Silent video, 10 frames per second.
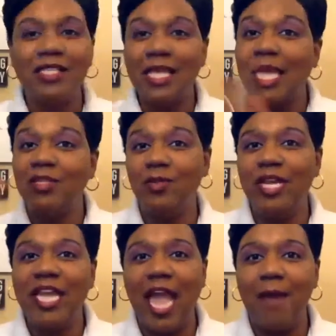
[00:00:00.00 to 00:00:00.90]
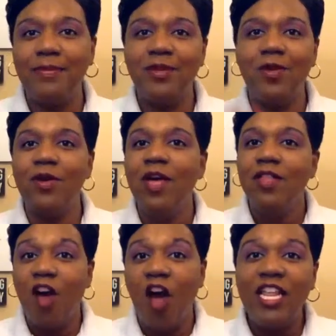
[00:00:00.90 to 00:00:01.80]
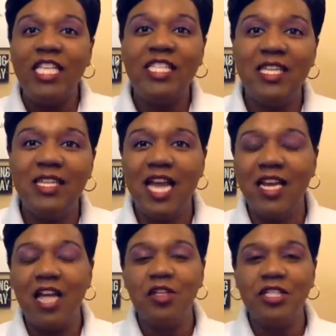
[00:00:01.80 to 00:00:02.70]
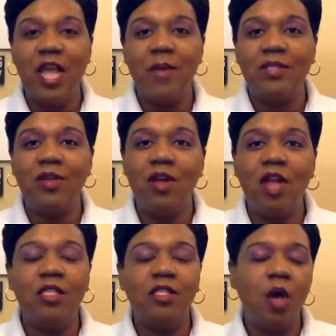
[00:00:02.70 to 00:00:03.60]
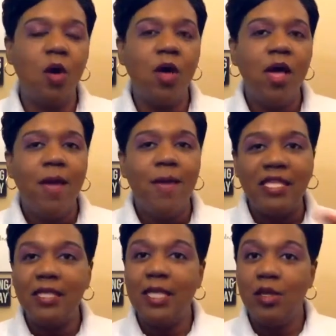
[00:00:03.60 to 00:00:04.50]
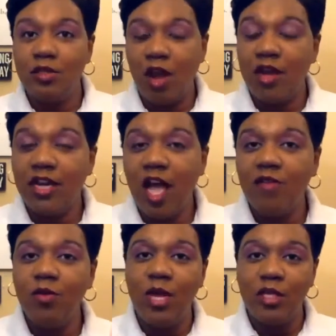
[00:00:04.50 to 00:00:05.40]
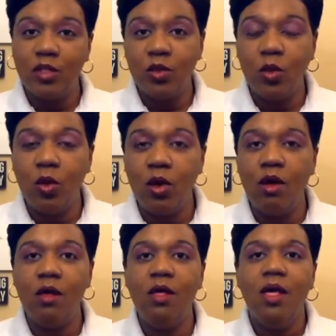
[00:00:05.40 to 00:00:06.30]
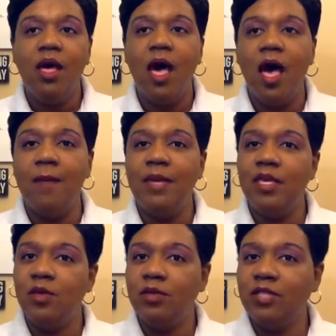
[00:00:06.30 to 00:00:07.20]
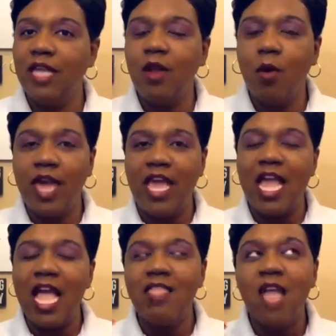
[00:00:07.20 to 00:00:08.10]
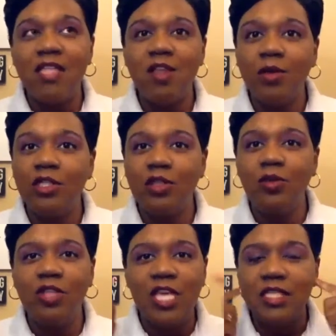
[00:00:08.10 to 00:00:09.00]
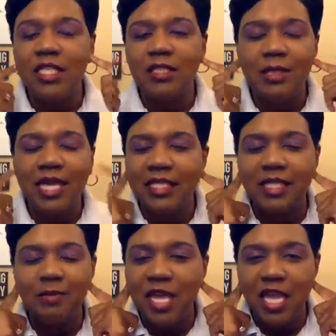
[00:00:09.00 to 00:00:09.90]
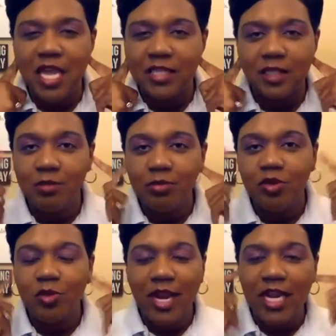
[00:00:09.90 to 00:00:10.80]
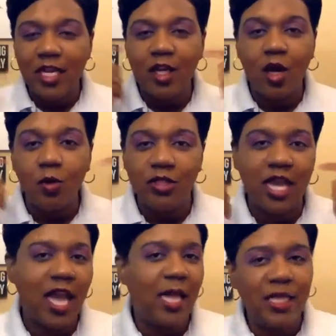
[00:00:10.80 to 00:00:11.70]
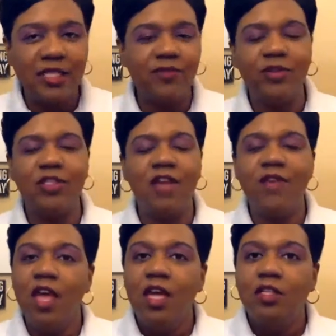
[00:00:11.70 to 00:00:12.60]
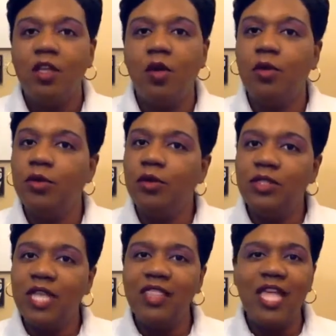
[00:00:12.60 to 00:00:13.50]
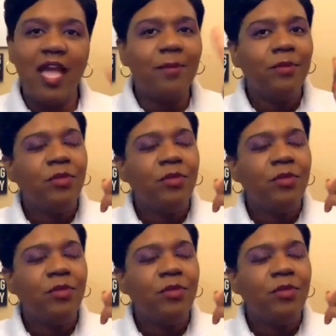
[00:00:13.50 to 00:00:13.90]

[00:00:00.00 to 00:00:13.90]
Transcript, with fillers: because I like to recap so the audience can kind of understand what's going on. So basically, you started out, you went to school, um, mm-hmm. and you said, okay, and I, noticed two things because, like I said, being as a trained coach, I, I listen for stuff. So you said that